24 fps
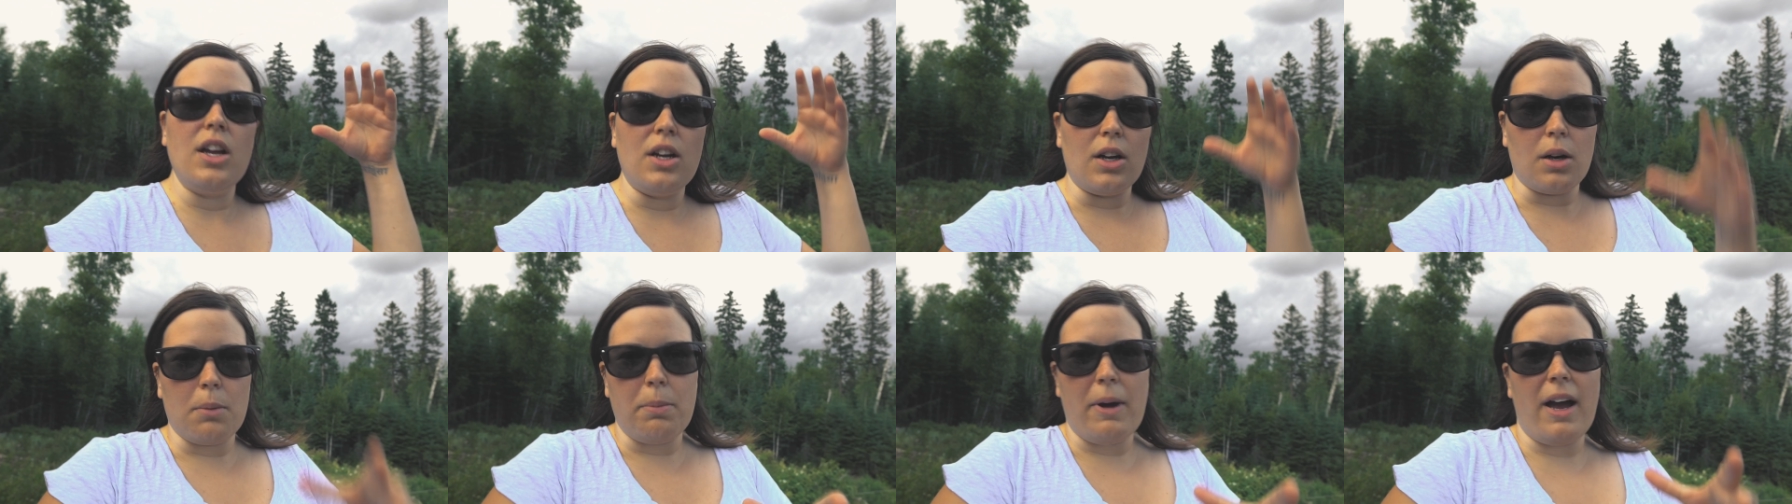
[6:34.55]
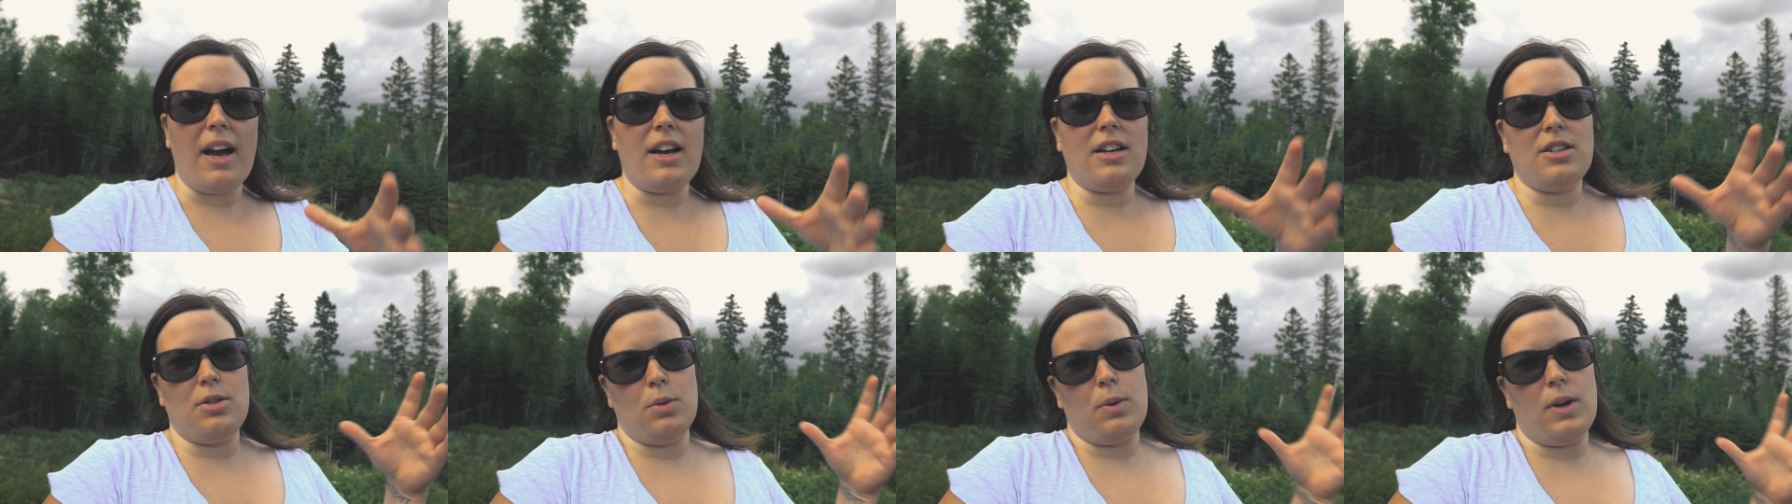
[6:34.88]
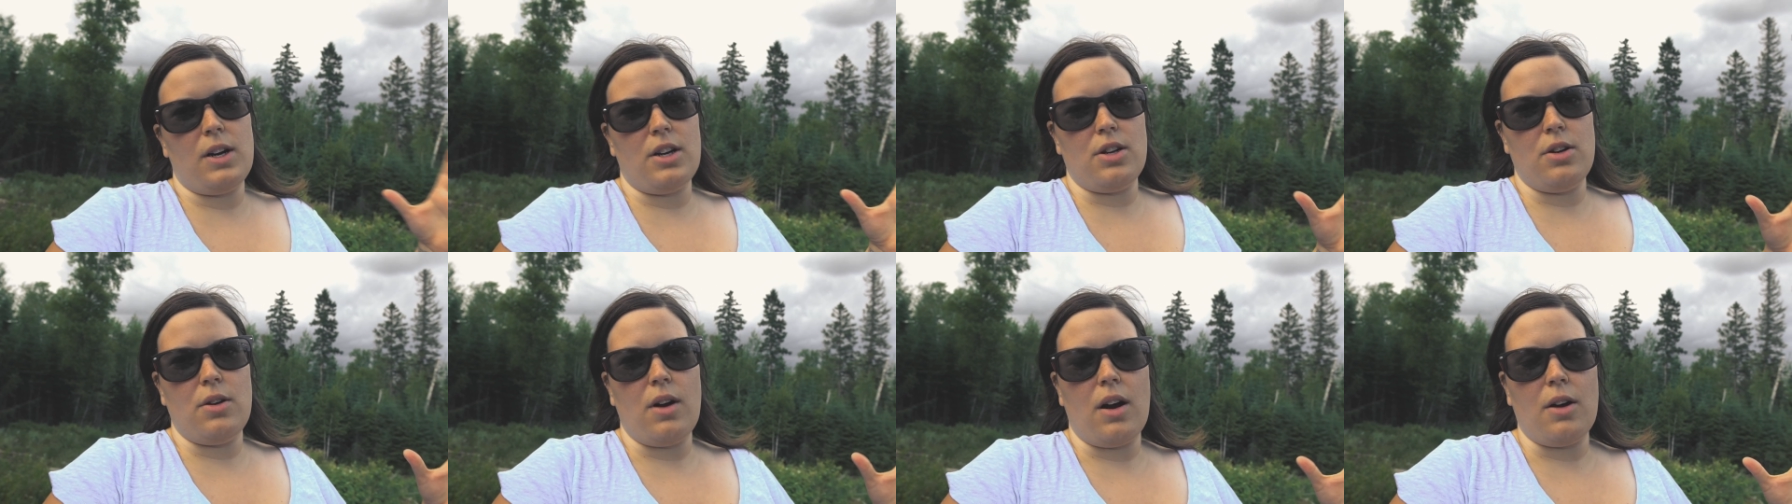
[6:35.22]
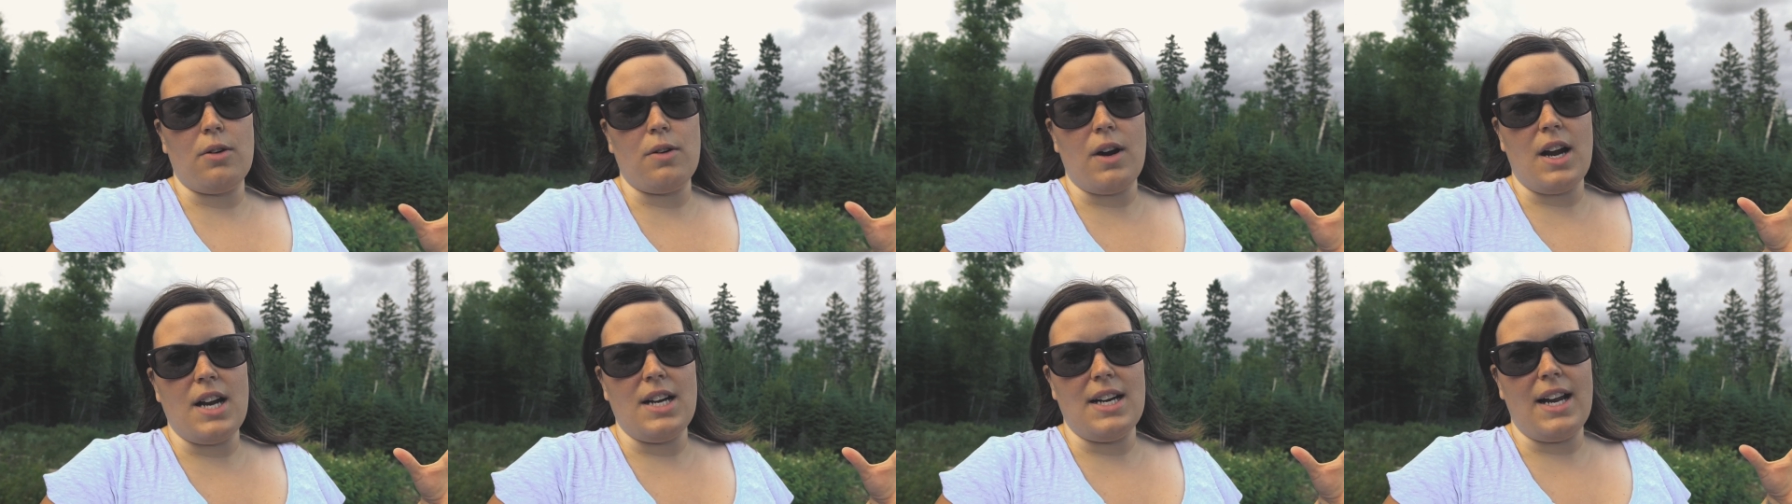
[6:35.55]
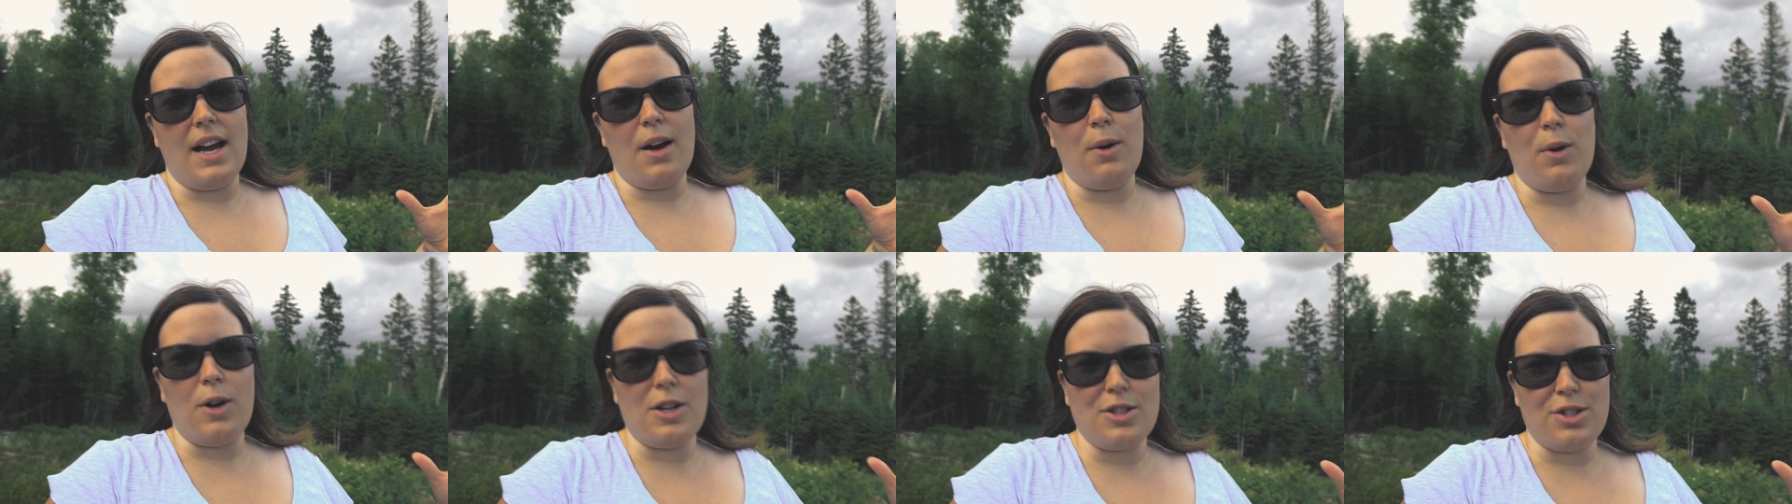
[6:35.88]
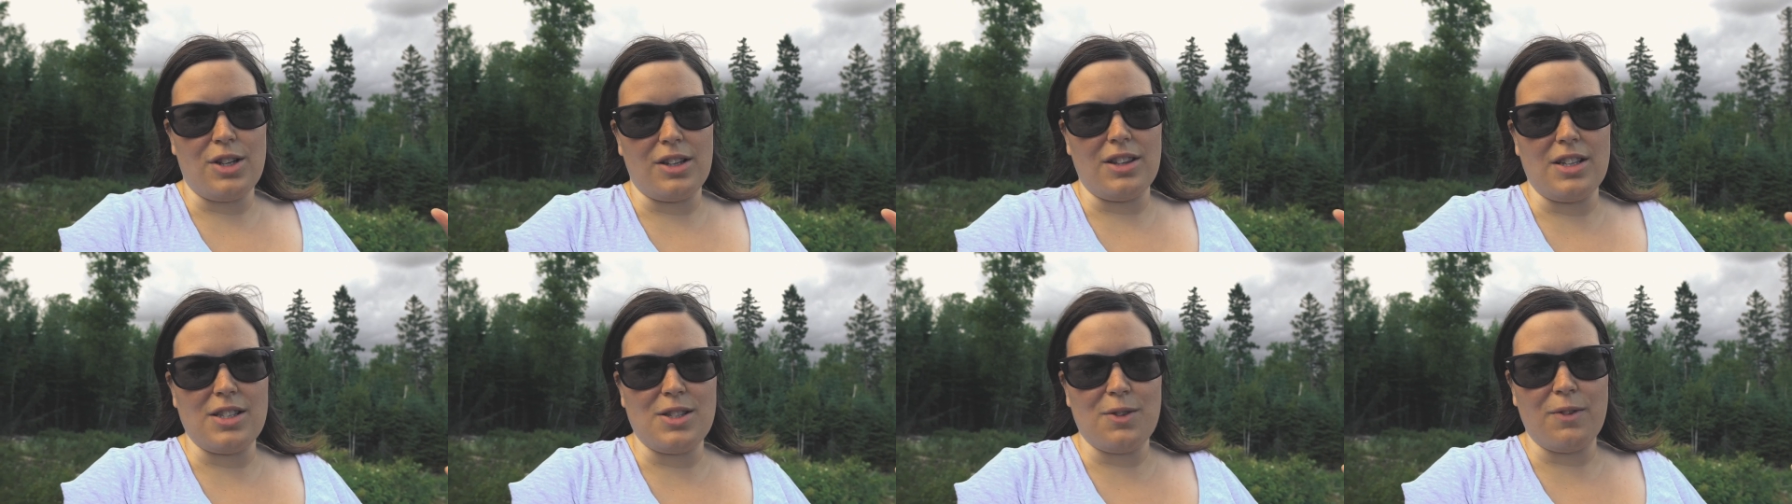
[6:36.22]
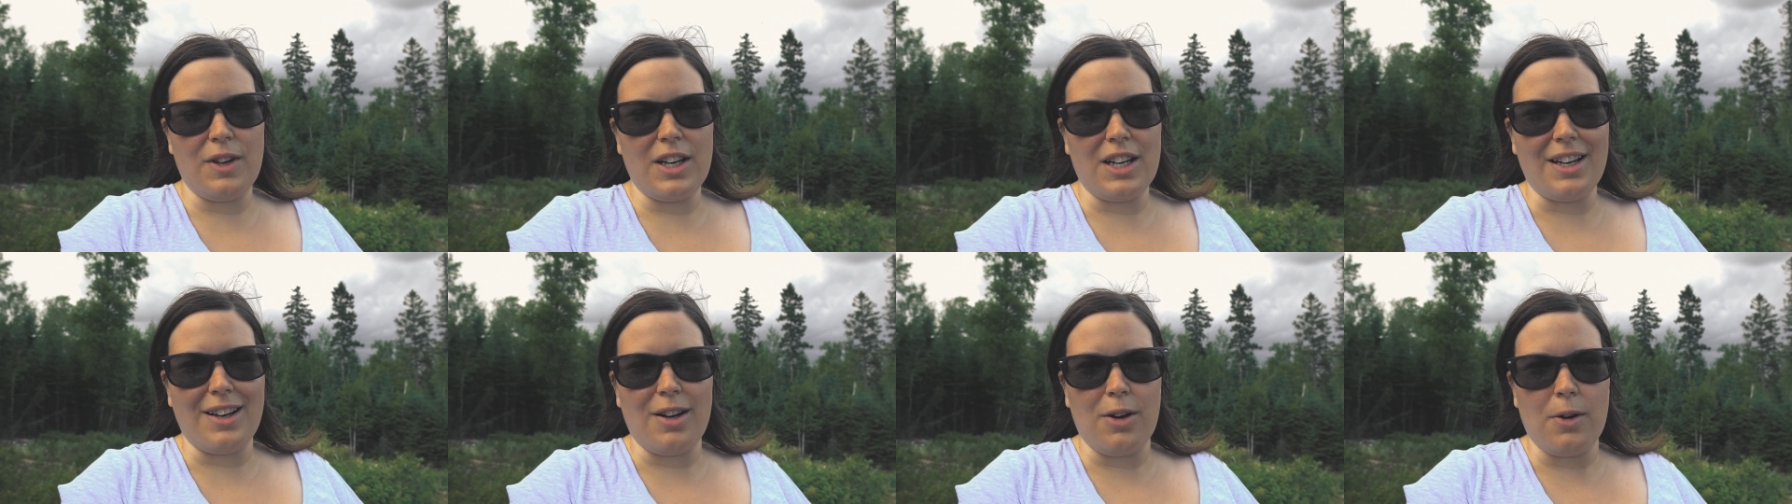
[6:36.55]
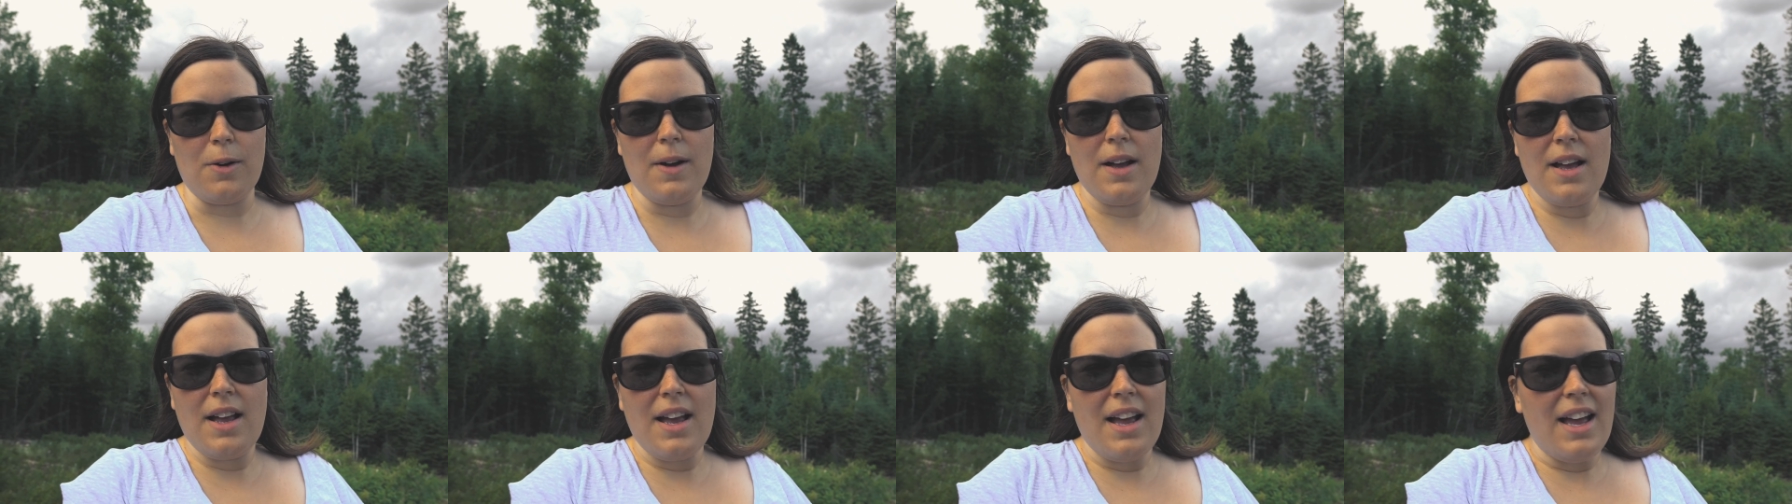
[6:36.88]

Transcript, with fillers: you're back to where you are right now watching this video